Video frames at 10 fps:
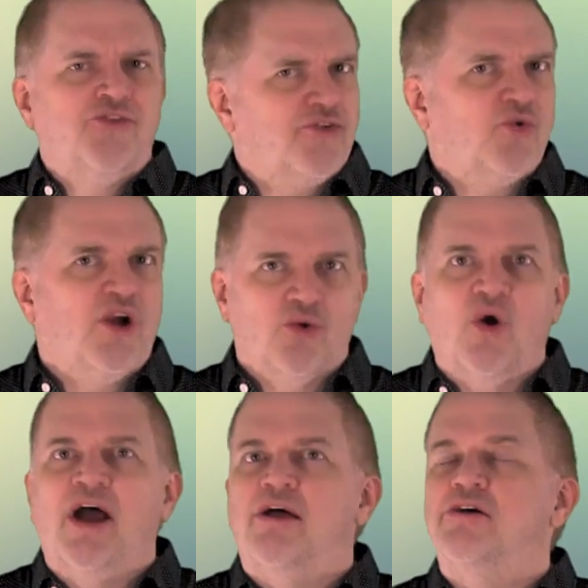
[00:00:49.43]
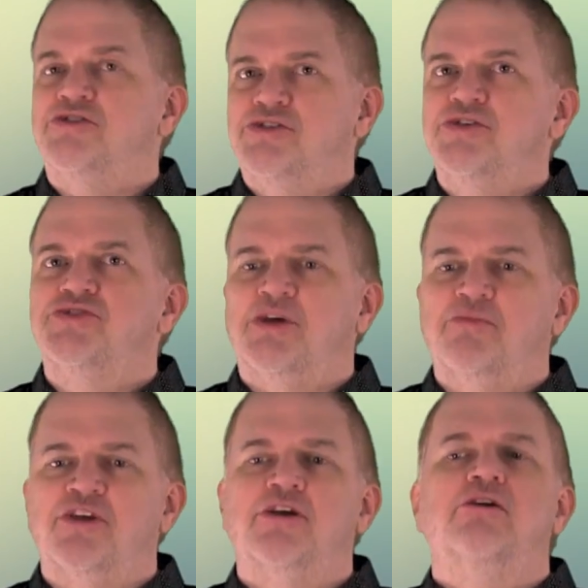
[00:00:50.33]
for quite a while until
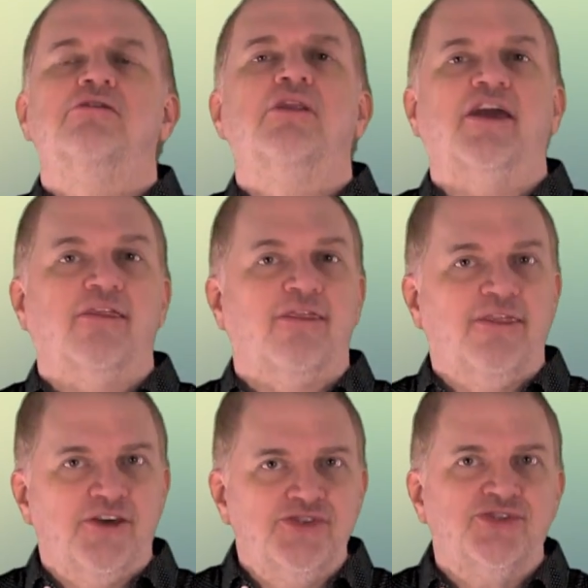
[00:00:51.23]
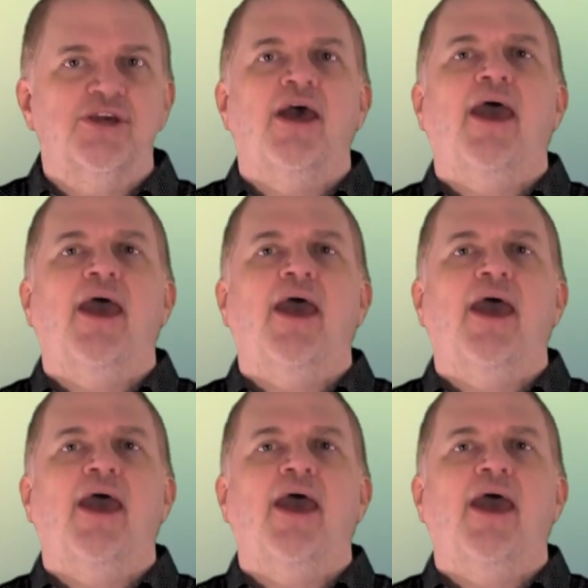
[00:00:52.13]
something like this